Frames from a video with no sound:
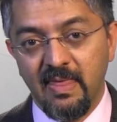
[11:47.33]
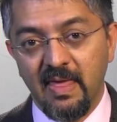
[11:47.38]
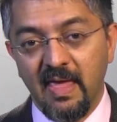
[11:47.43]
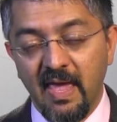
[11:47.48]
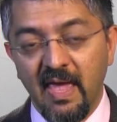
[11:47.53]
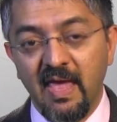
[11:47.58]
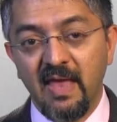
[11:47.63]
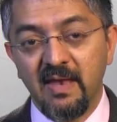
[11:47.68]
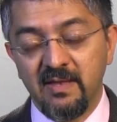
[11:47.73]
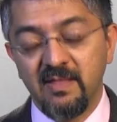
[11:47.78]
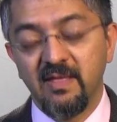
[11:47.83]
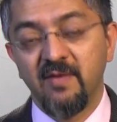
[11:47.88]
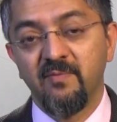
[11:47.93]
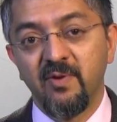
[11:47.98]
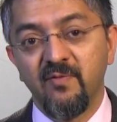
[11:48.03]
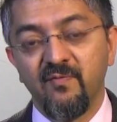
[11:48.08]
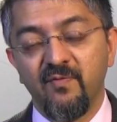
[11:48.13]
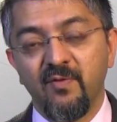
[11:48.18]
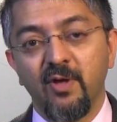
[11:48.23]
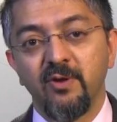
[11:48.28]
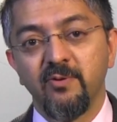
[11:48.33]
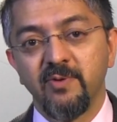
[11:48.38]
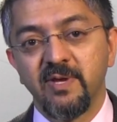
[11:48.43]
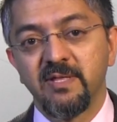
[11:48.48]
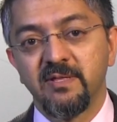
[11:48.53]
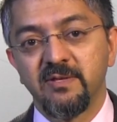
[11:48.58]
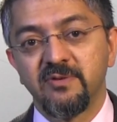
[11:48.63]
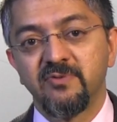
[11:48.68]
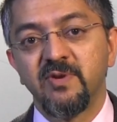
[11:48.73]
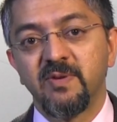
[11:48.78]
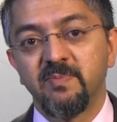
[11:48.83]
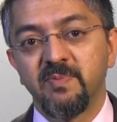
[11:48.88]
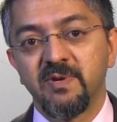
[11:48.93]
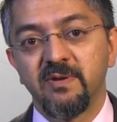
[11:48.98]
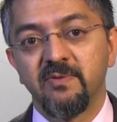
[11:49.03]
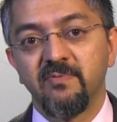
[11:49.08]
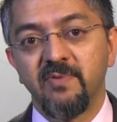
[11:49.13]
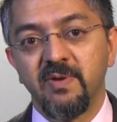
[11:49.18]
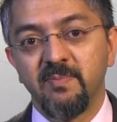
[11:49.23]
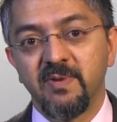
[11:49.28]
and they've been following the treatment
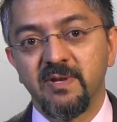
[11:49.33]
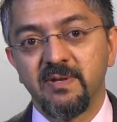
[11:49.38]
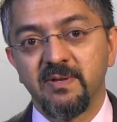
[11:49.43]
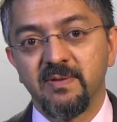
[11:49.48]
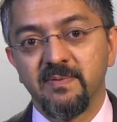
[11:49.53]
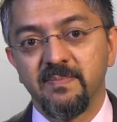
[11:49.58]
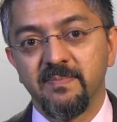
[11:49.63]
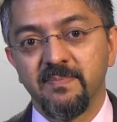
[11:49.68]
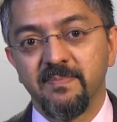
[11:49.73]
agreement.